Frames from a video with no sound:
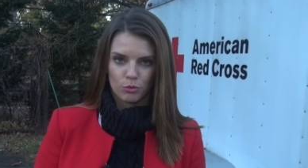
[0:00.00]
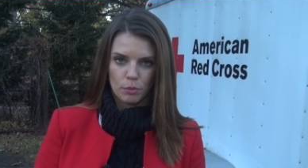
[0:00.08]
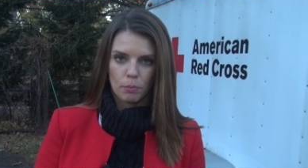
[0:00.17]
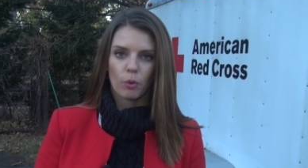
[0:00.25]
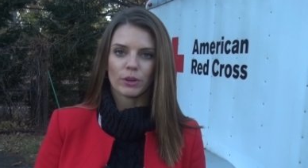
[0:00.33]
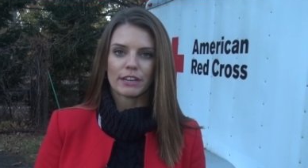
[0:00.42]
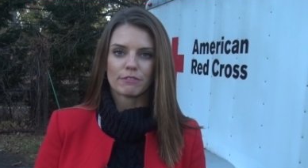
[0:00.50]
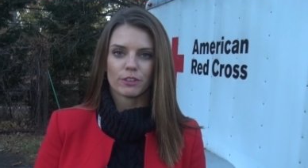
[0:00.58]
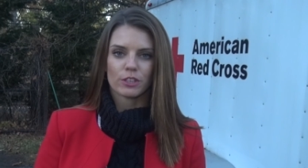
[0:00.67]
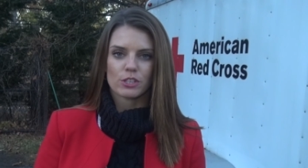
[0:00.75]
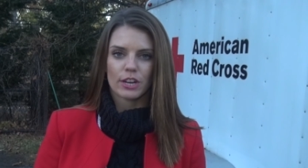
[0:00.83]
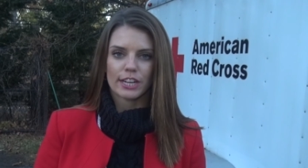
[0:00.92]
Reporting
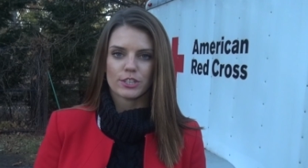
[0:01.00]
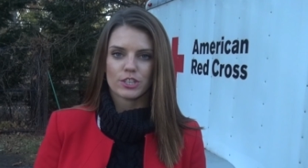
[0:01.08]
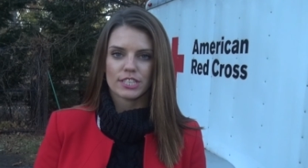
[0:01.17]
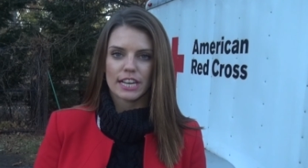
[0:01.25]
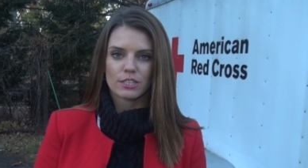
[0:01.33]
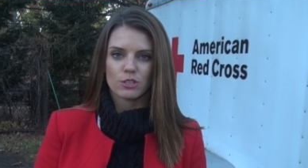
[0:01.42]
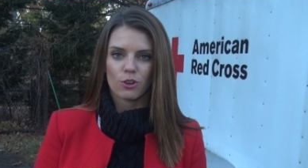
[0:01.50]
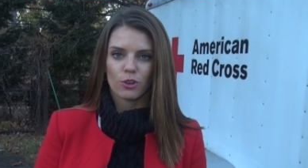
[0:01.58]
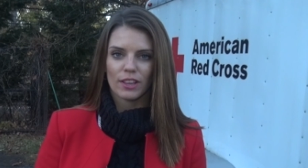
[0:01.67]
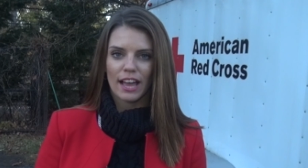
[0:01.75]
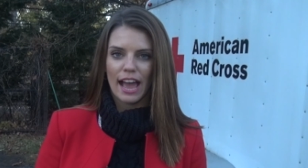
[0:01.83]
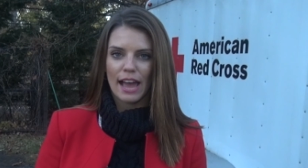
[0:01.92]
for the Greenwich
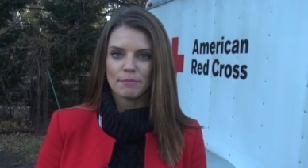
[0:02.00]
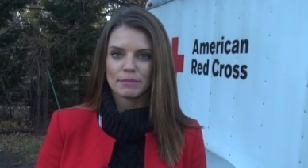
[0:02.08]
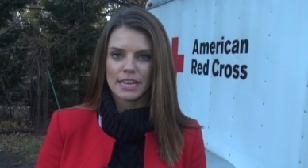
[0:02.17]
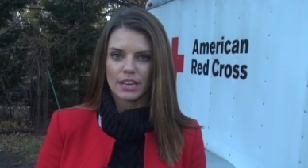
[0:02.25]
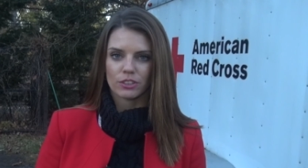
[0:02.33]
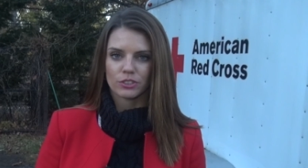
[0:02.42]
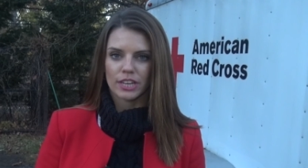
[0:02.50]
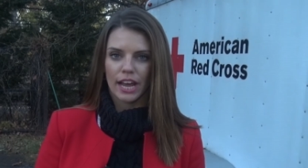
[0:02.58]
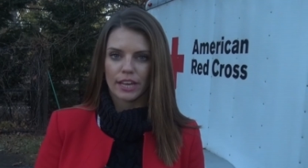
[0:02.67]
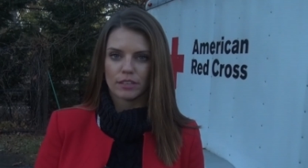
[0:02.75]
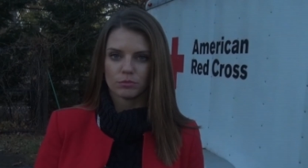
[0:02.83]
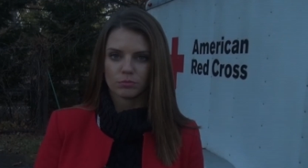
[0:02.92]
Sentinel, I'm Taylor
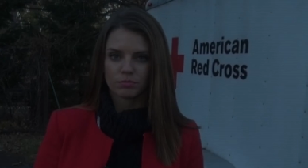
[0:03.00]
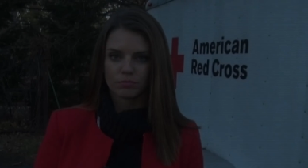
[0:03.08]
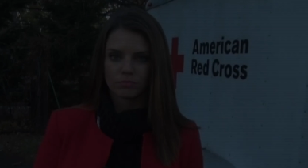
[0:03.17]
Knight.